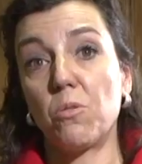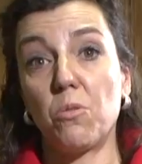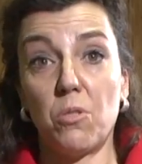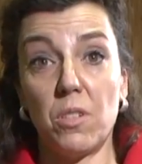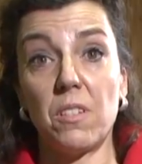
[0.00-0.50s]

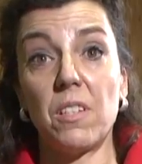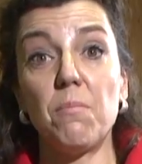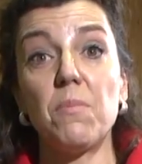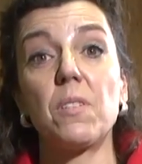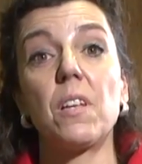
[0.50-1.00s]
two
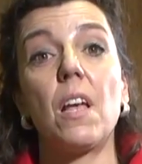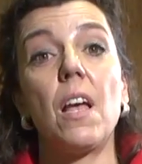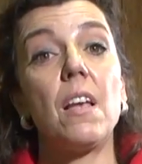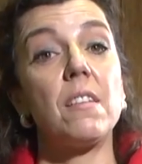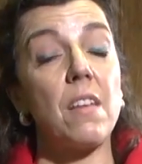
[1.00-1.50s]
systems:
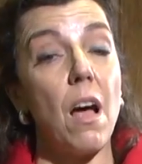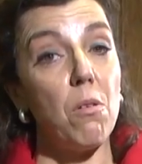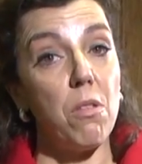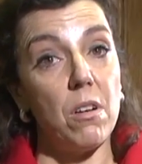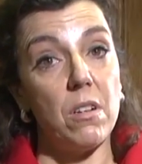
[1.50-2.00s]

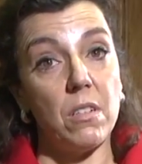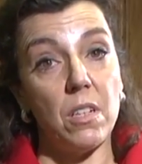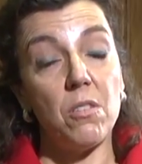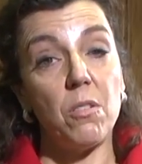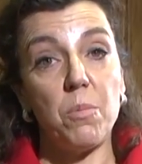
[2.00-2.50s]
Southern
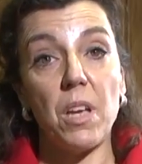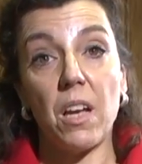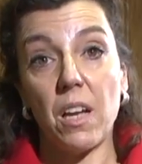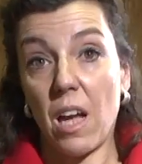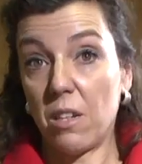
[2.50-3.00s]

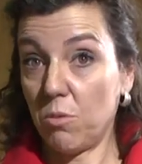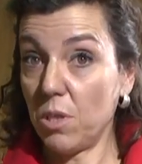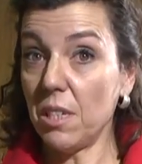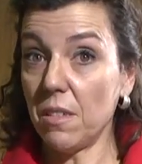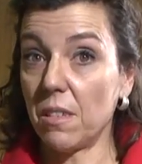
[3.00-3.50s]
European
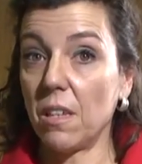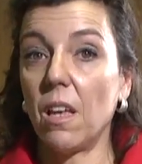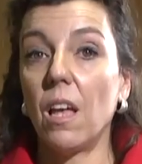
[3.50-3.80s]
countries,